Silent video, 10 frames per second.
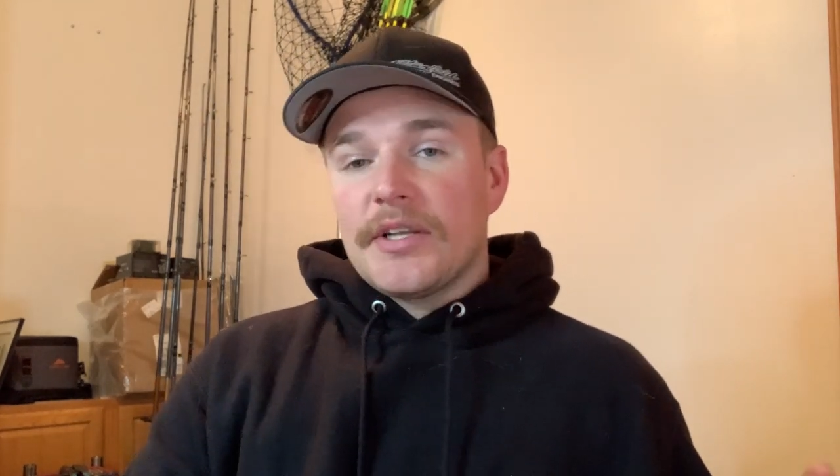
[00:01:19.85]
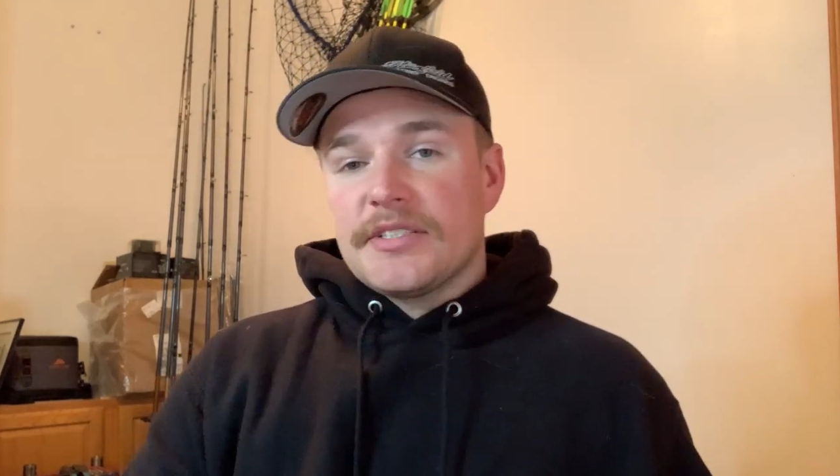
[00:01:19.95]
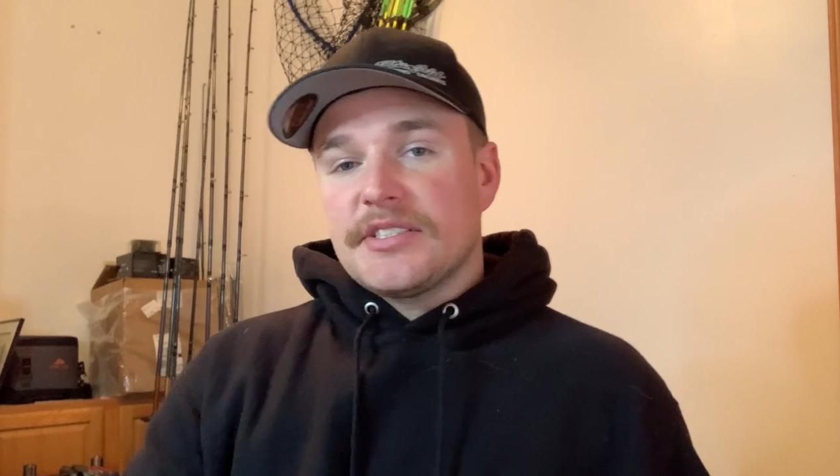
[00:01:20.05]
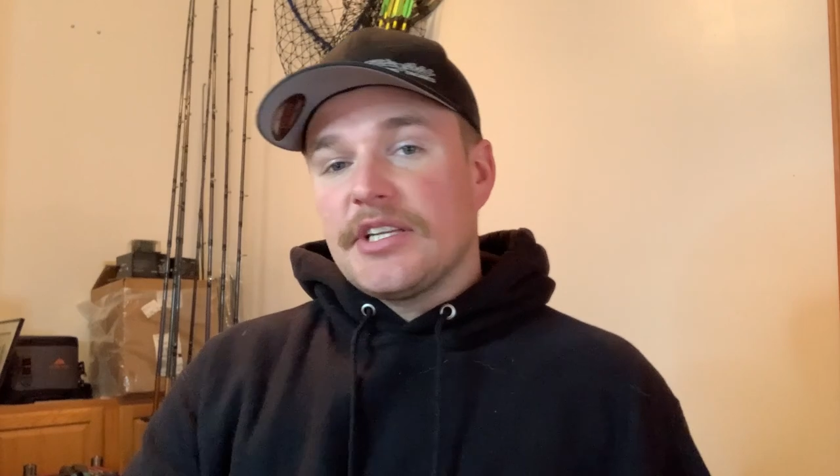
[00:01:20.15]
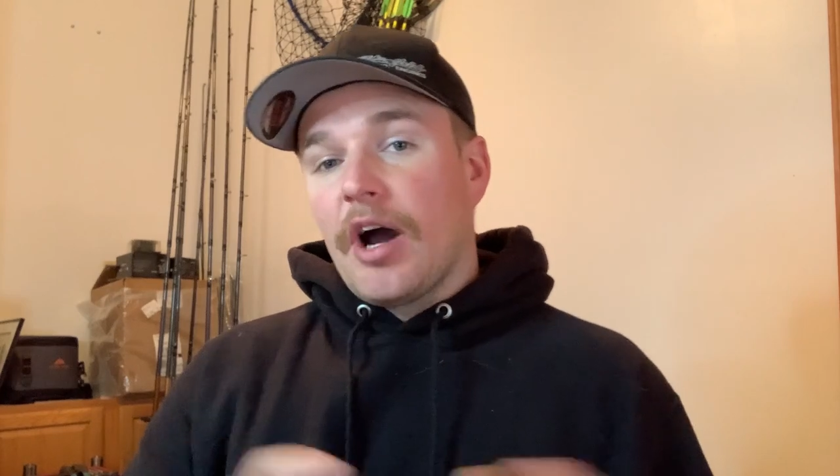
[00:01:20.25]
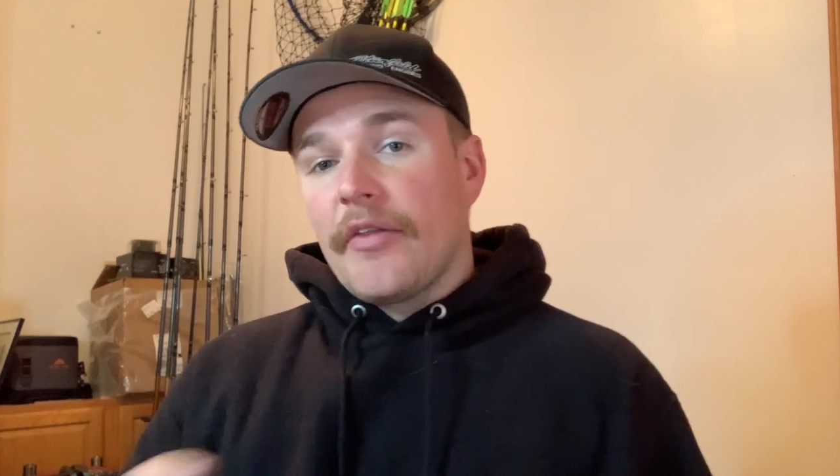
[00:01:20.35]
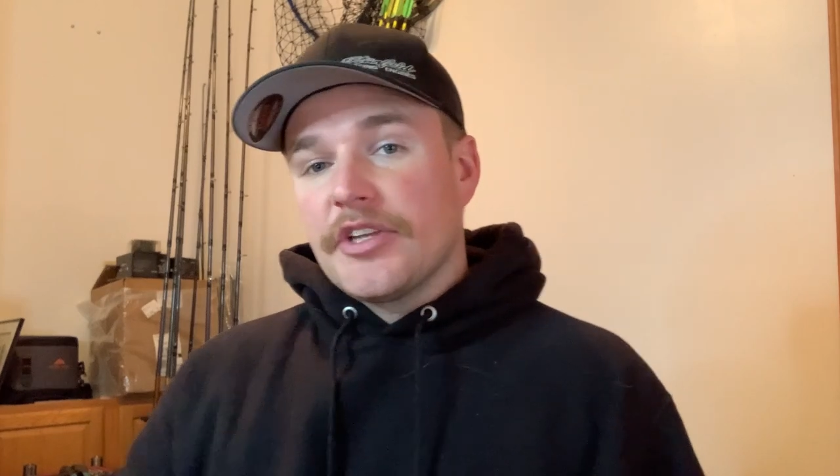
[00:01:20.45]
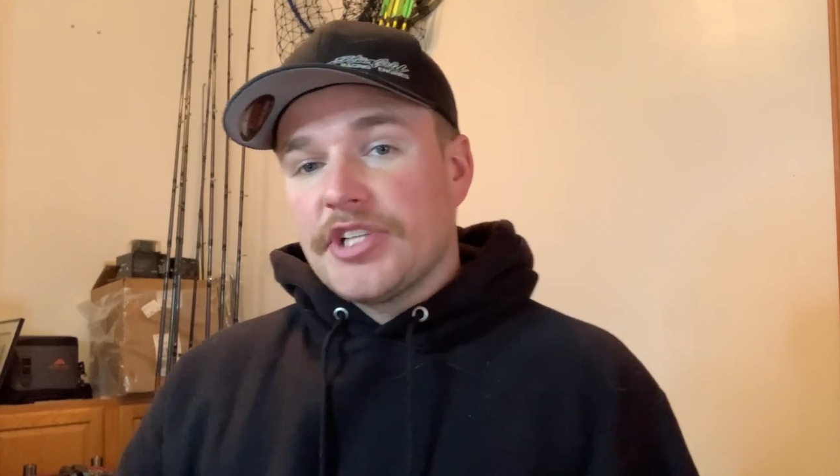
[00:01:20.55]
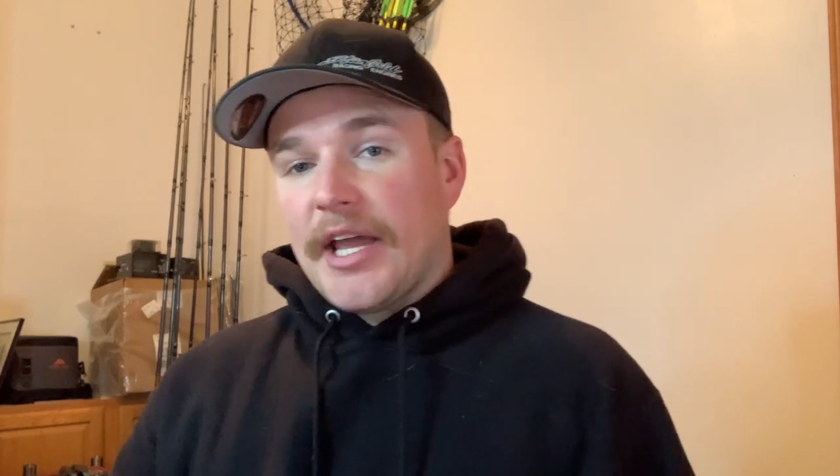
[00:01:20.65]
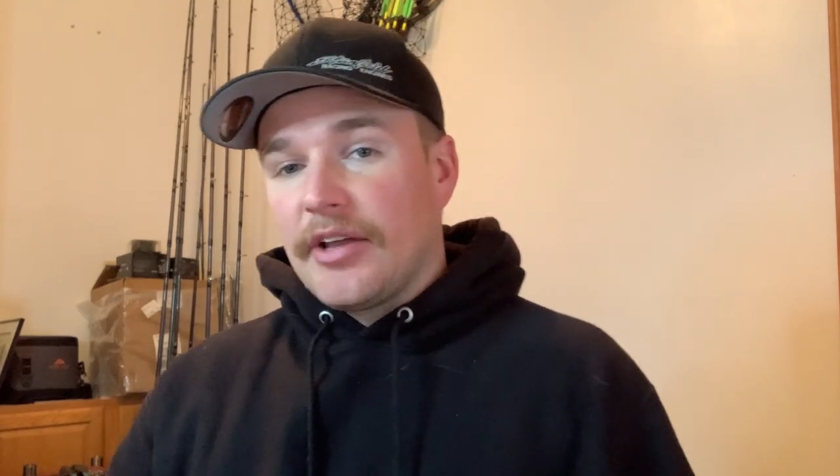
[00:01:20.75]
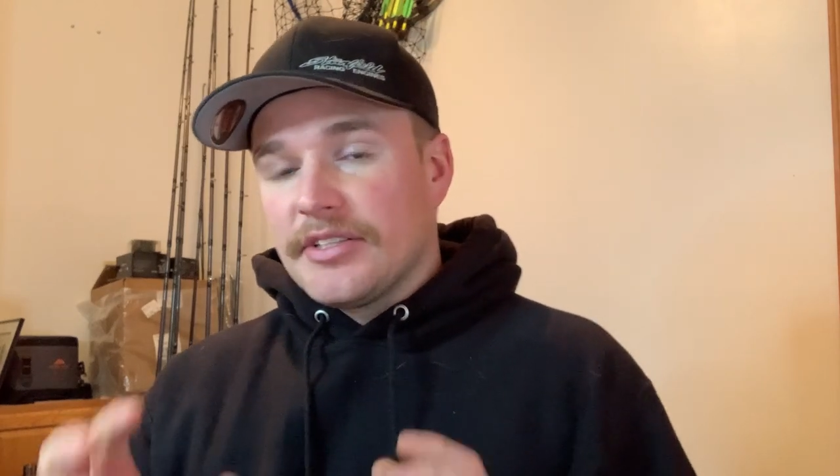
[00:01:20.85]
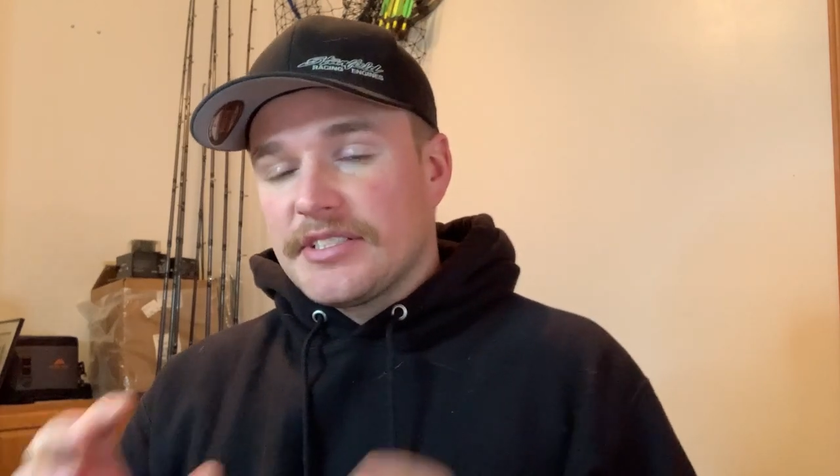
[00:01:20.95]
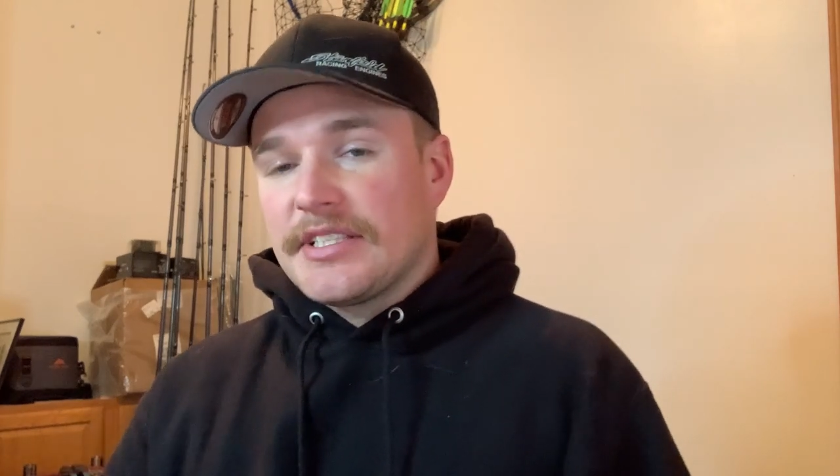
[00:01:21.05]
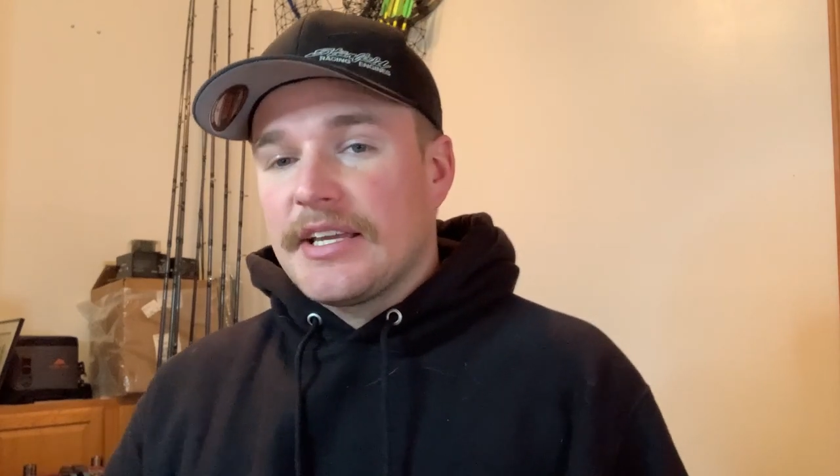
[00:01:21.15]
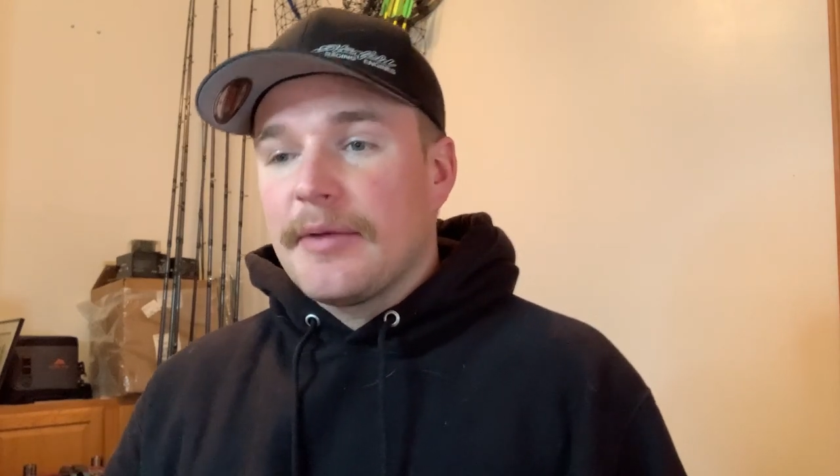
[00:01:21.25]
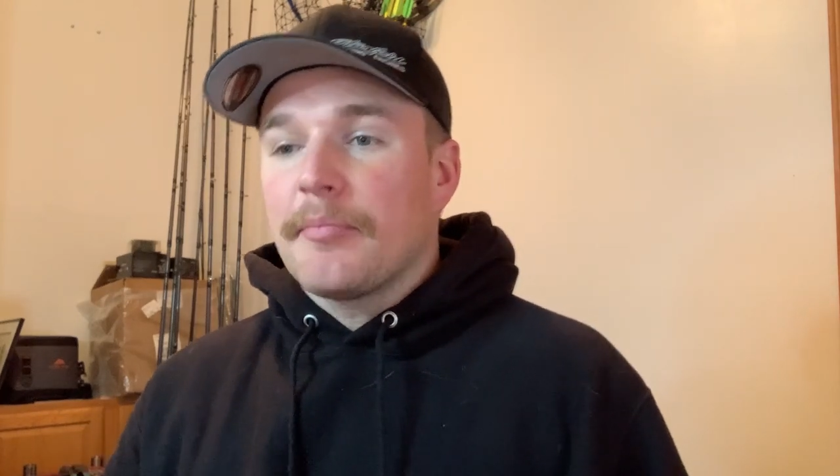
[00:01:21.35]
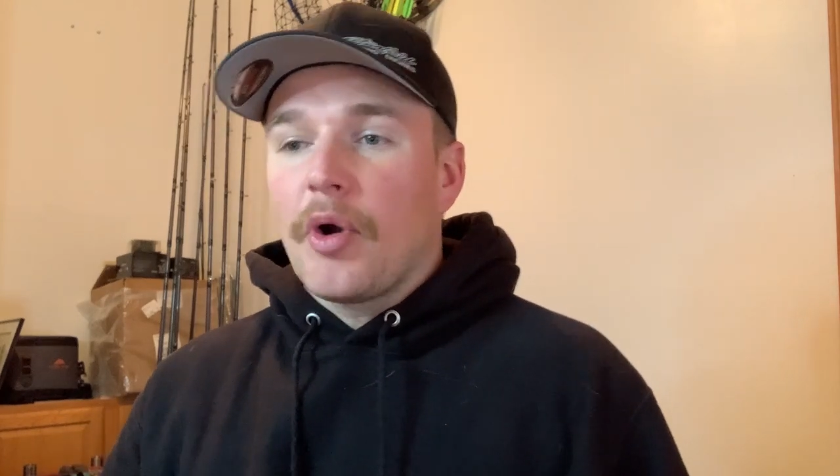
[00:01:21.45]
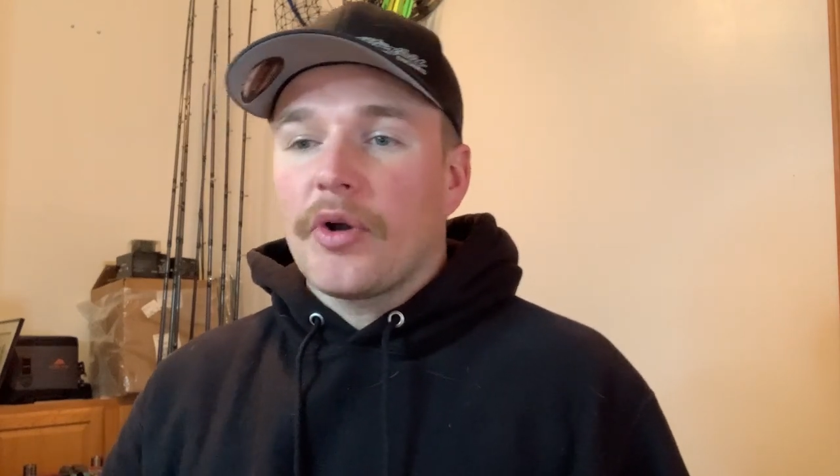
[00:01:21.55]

want to see on the channel and see it